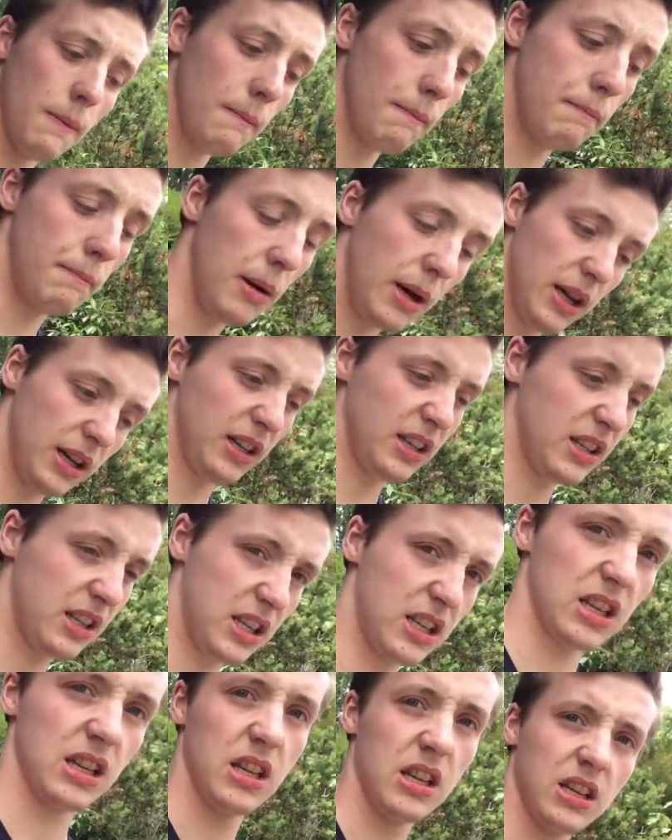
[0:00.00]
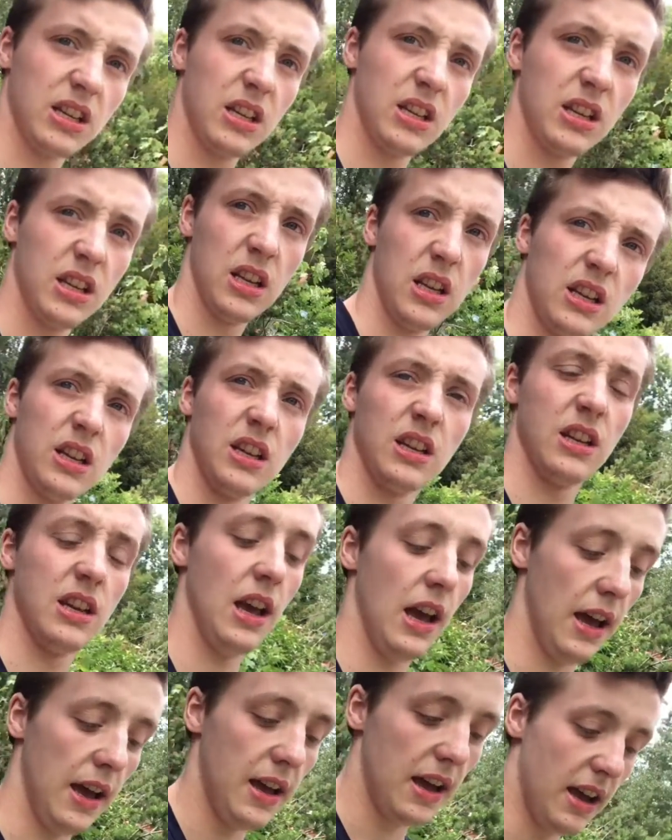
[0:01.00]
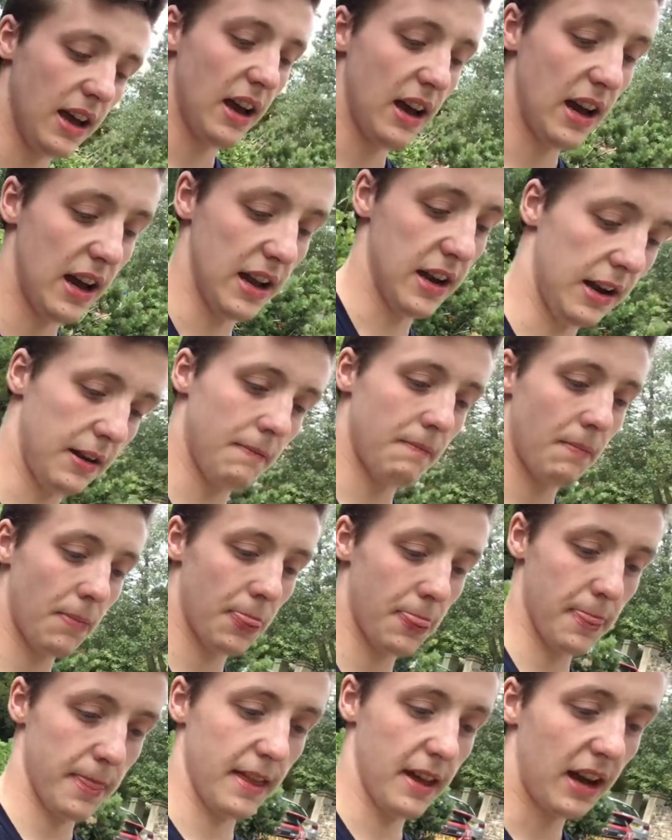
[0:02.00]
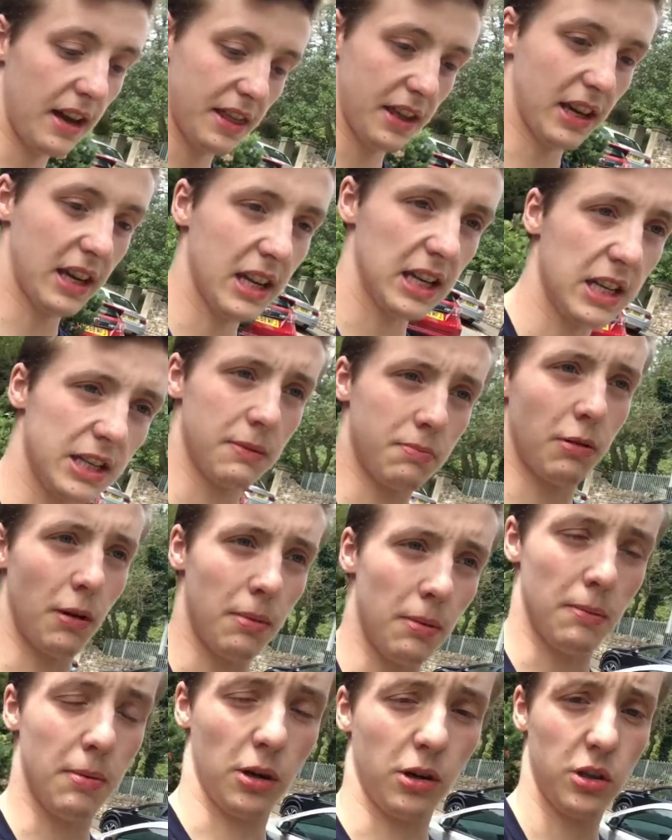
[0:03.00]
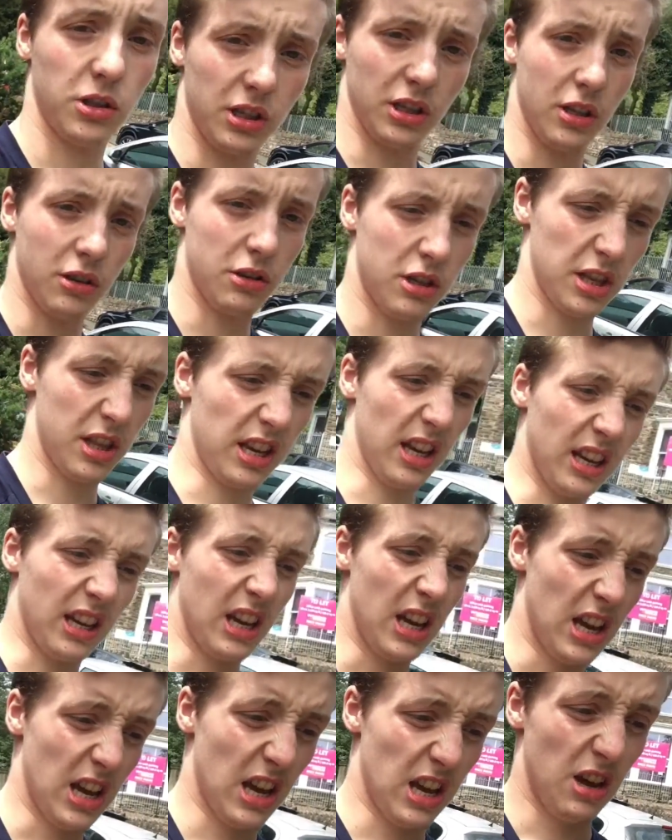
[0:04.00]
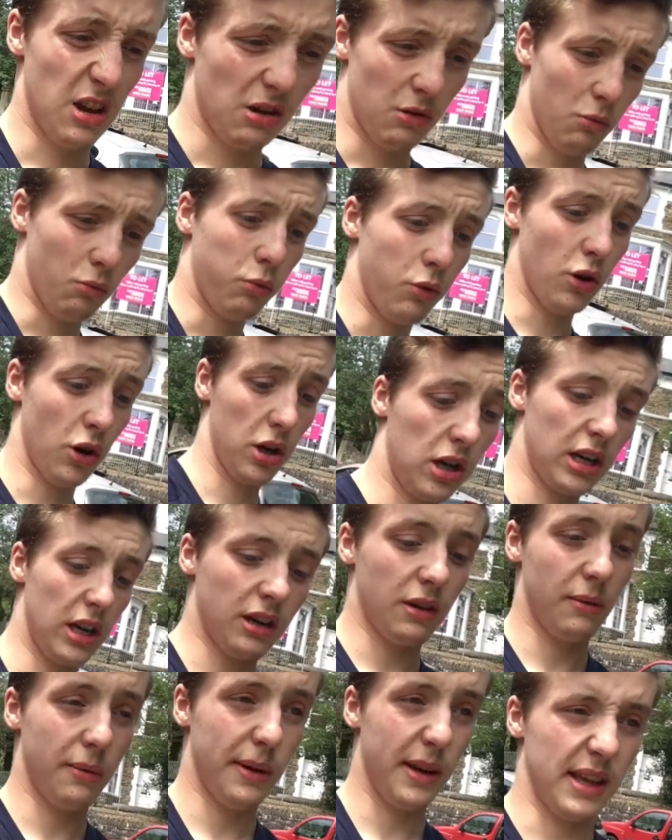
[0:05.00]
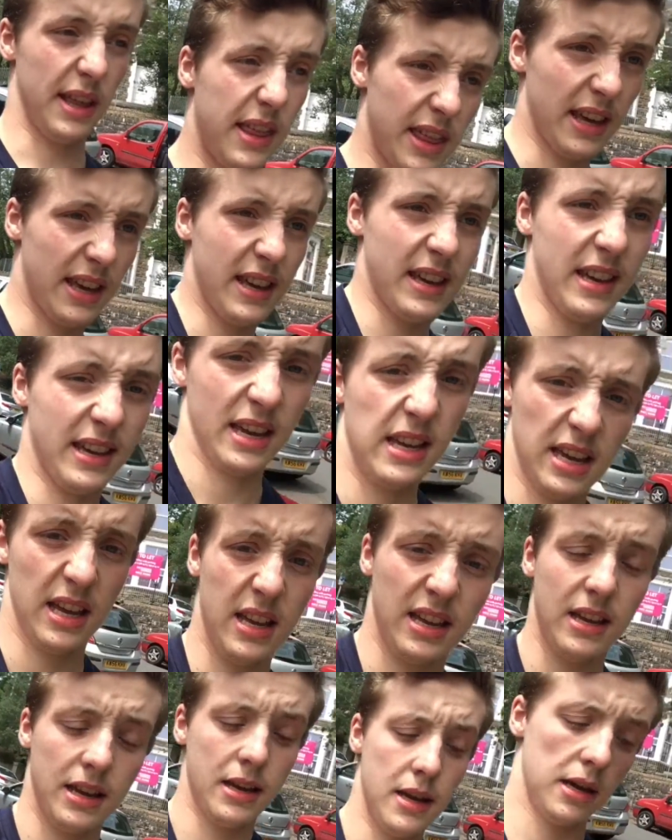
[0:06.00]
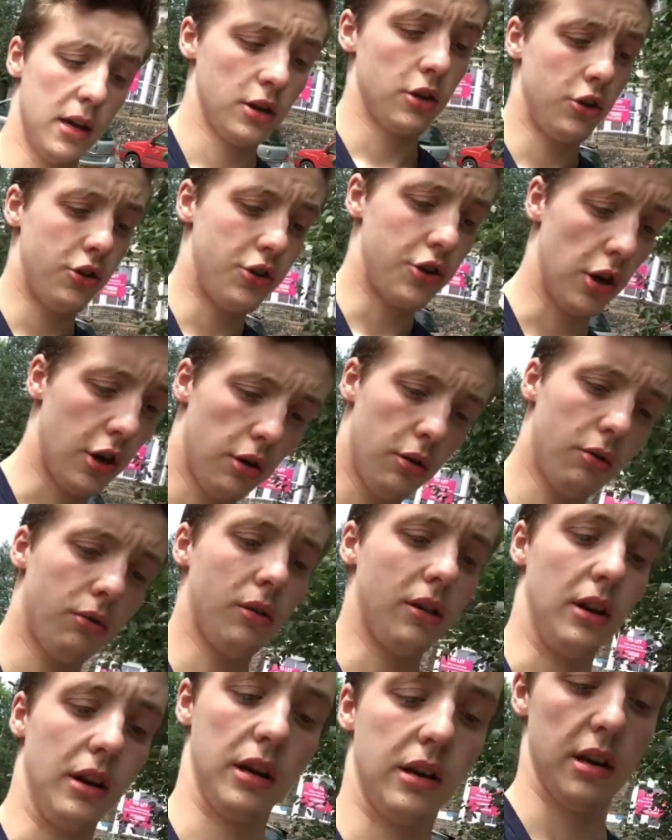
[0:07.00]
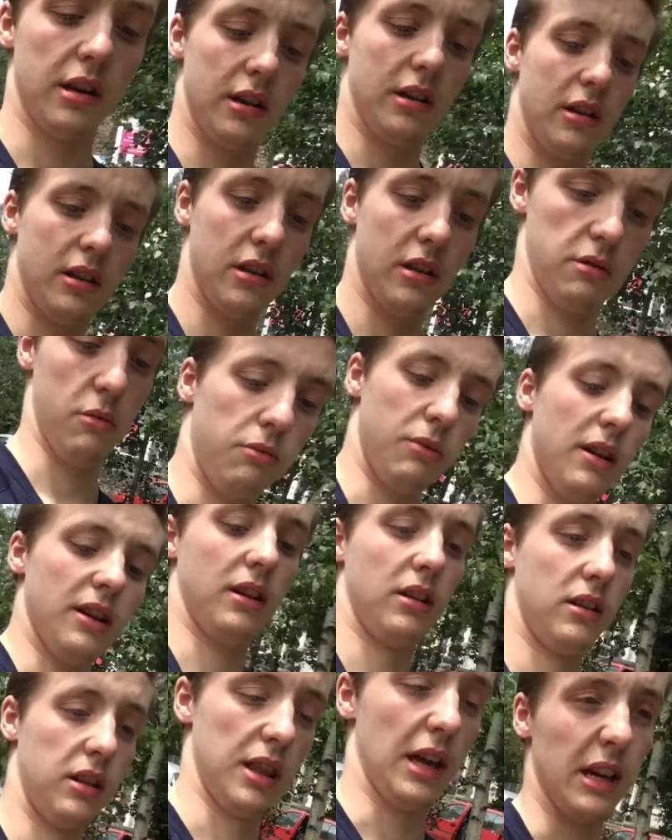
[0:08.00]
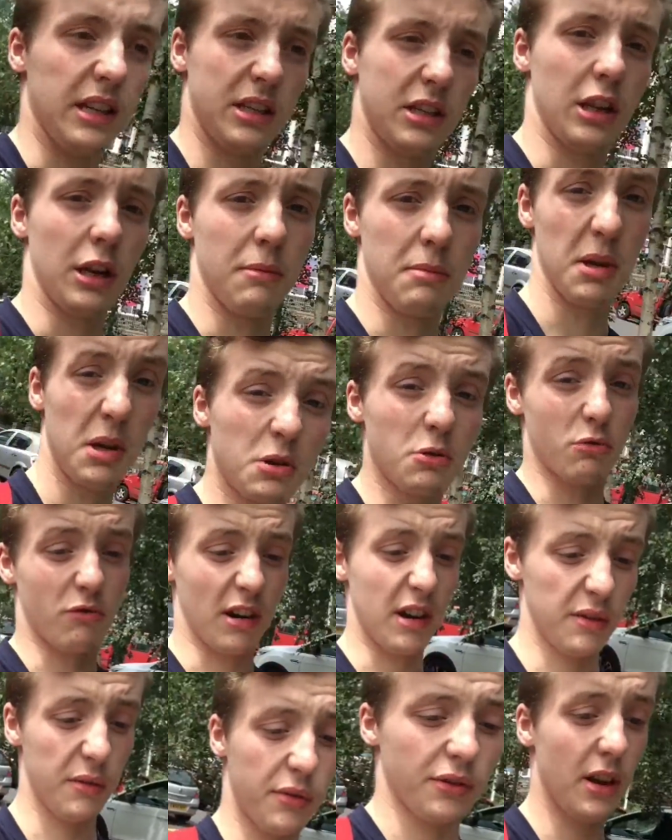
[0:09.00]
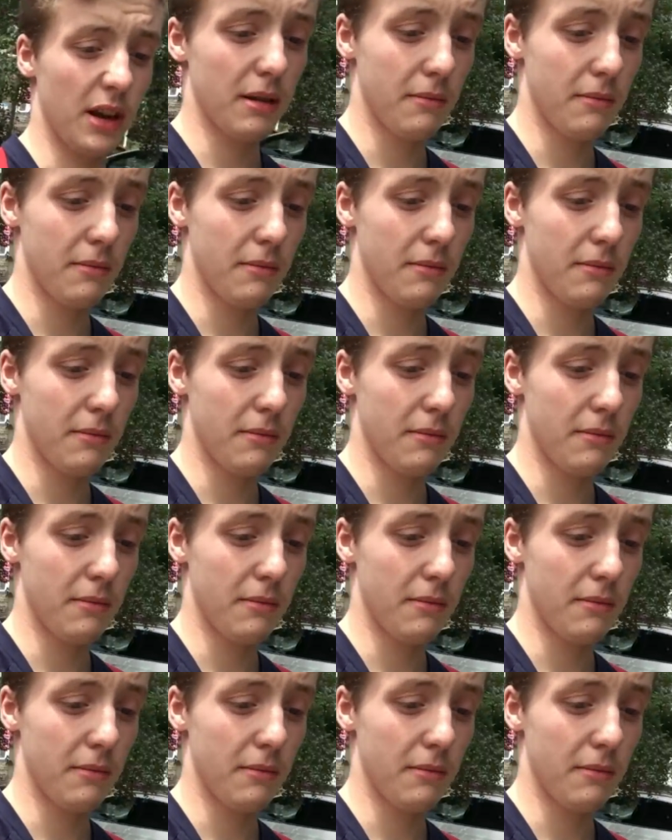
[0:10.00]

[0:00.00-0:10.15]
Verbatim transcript: But yeah, and I think he needs a proper boxing coach. I think working with Joe and will, that's going to be great for